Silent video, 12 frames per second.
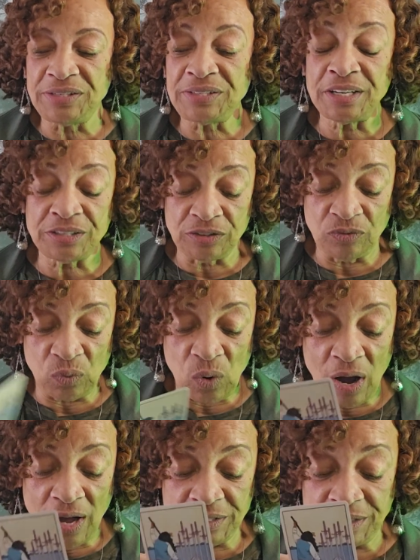Six of
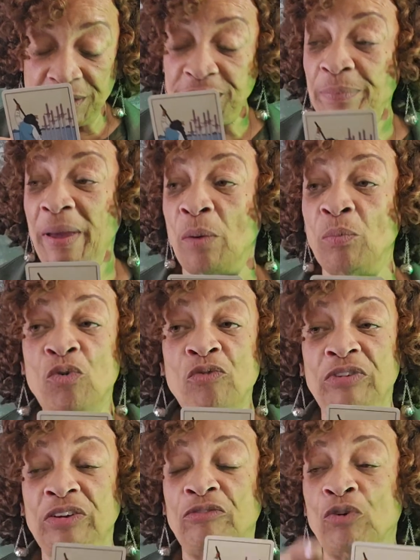Wands is about
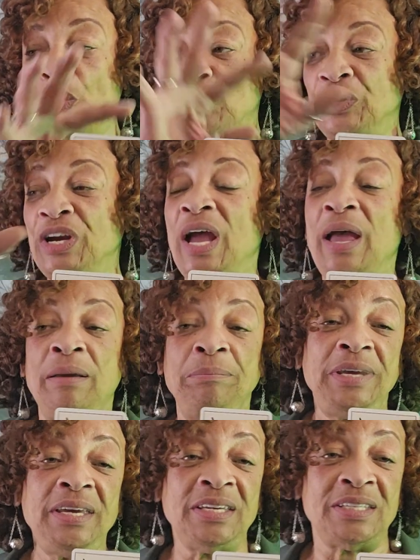moving forward.
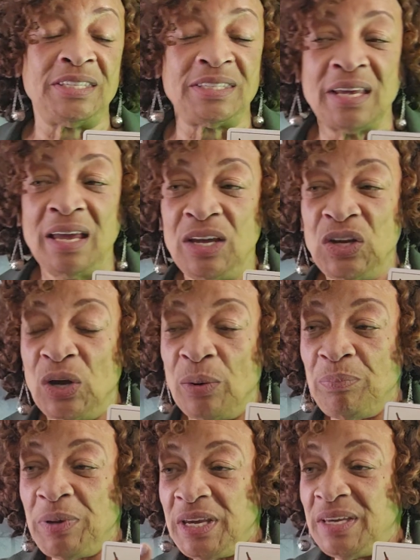Peace,
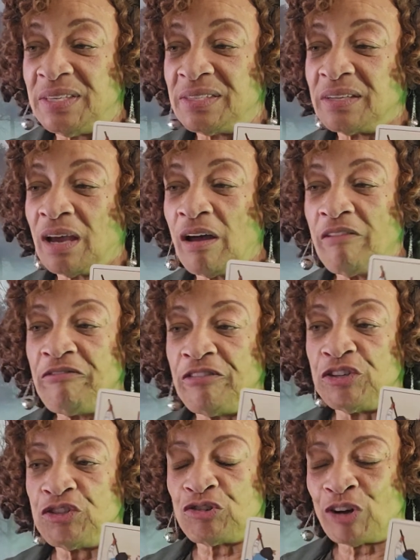
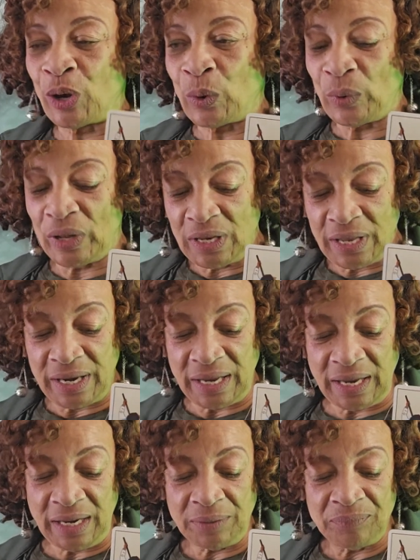comfort,
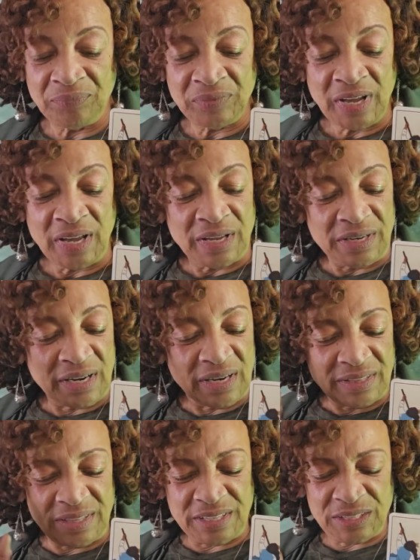tranquility.
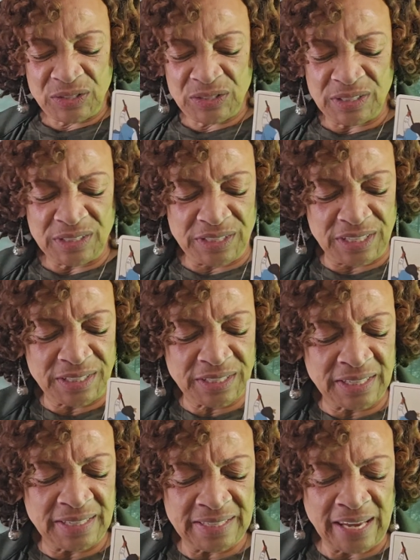This
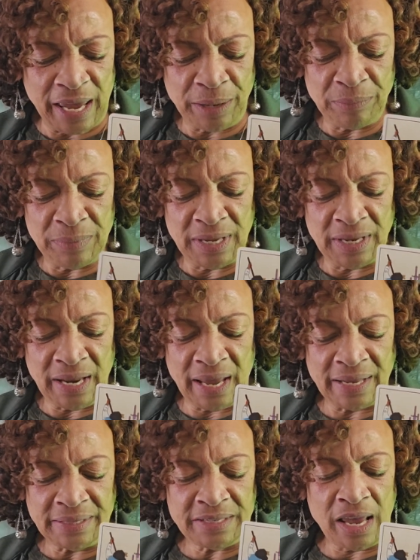discontentment
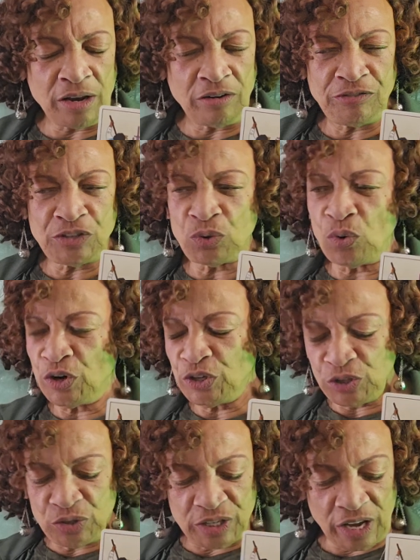and Ten of
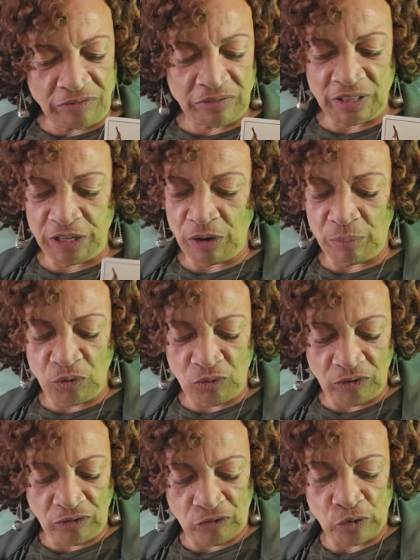Swords, you definitely are
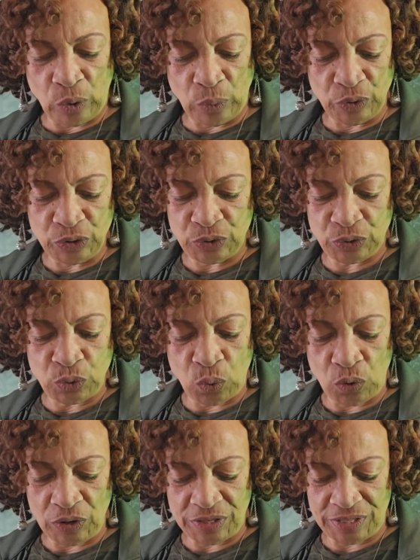moving forward
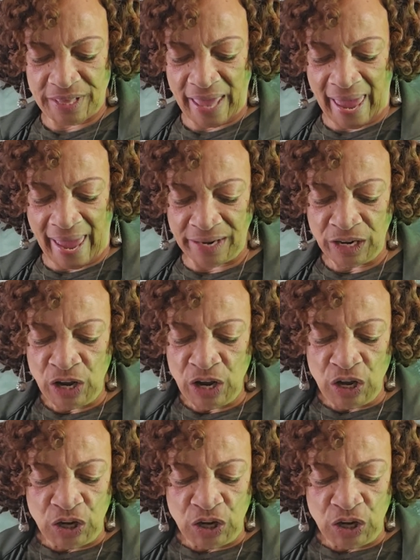towards that.